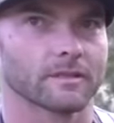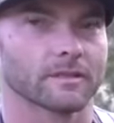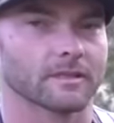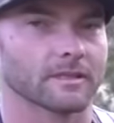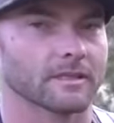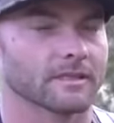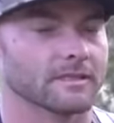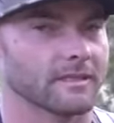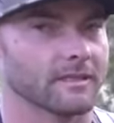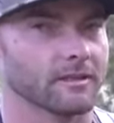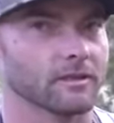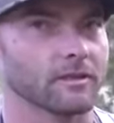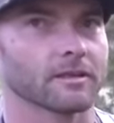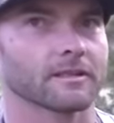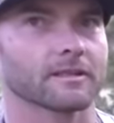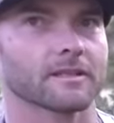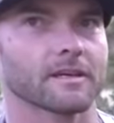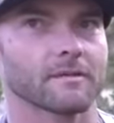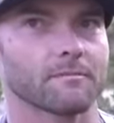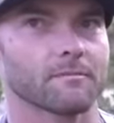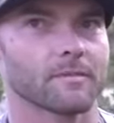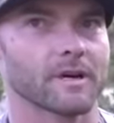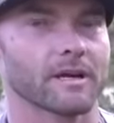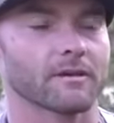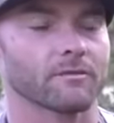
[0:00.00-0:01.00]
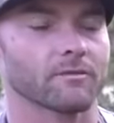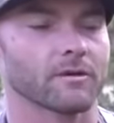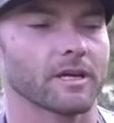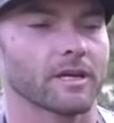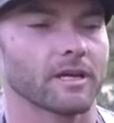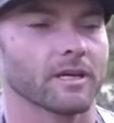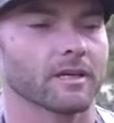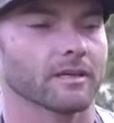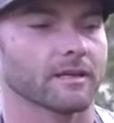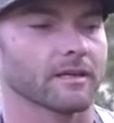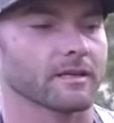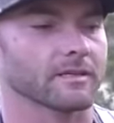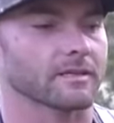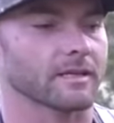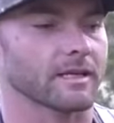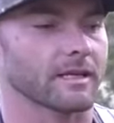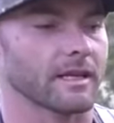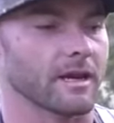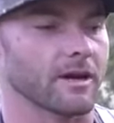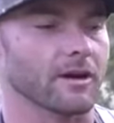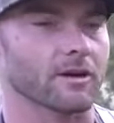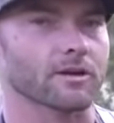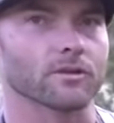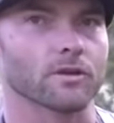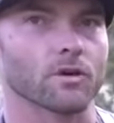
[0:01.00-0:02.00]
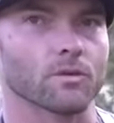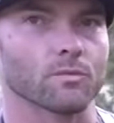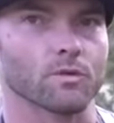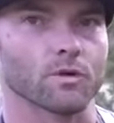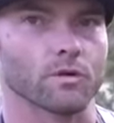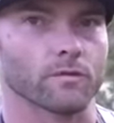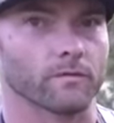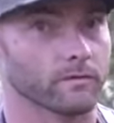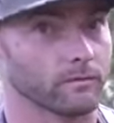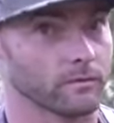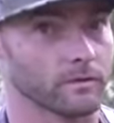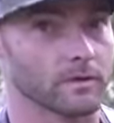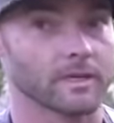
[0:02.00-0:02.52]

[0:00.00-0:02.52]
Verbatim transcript: because he looked up my way and I was like, Eric, don't move.